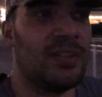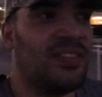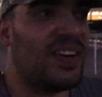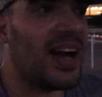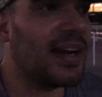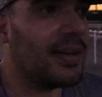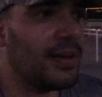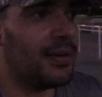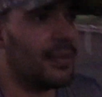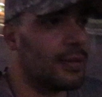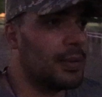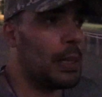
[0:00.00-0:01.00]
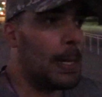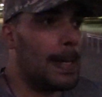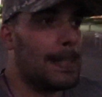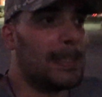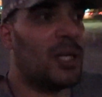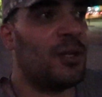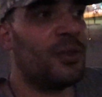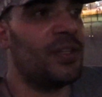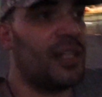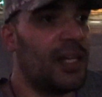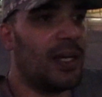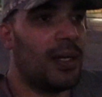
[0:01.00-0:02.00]
divided on
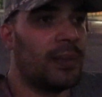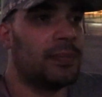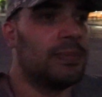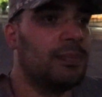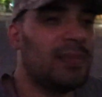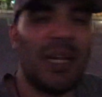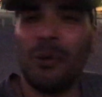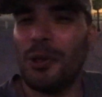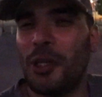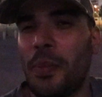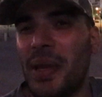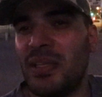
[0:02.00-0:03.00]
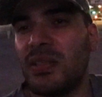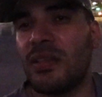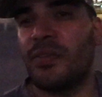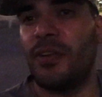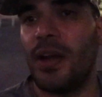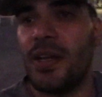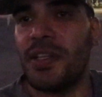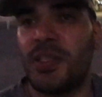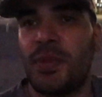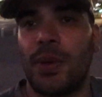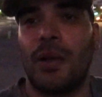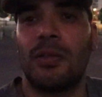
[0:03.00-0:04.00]
not only on the basis of
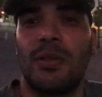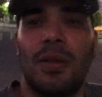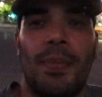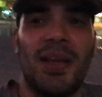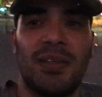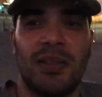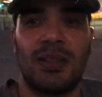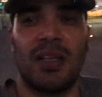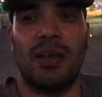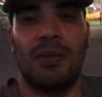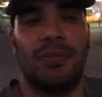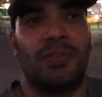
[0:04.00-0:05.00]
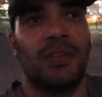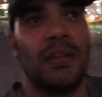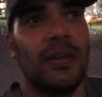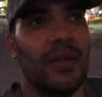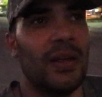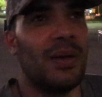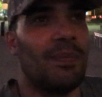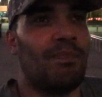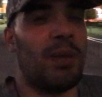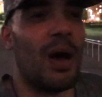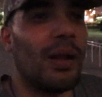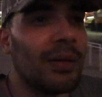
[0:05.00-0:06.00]
race, but also the basis of
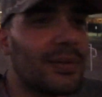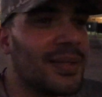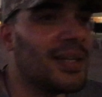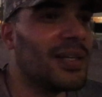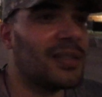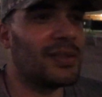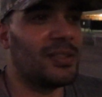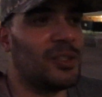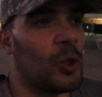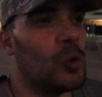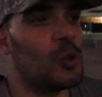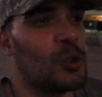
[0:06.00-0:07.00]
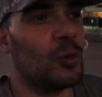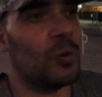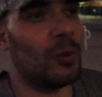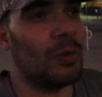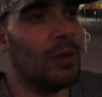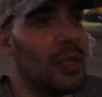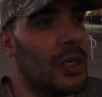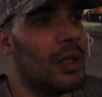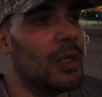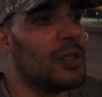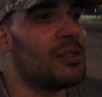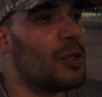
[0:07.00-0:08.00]
politics,
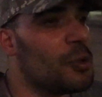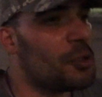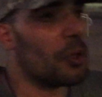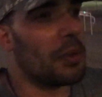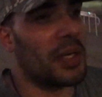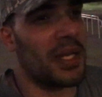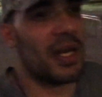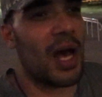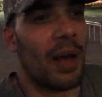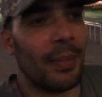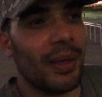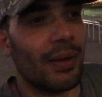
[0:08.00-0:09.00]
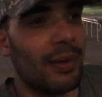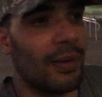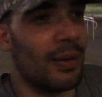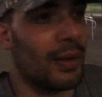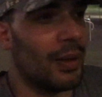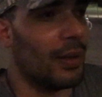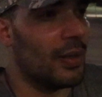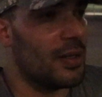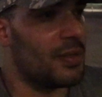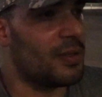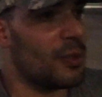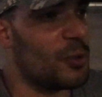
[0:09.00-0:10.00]
socioeconomic,
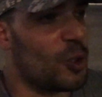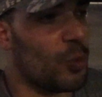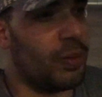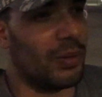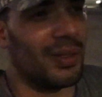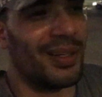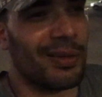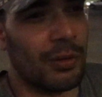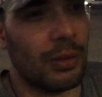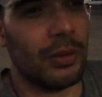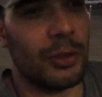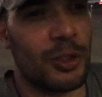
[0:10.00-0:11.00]
sociopolitical,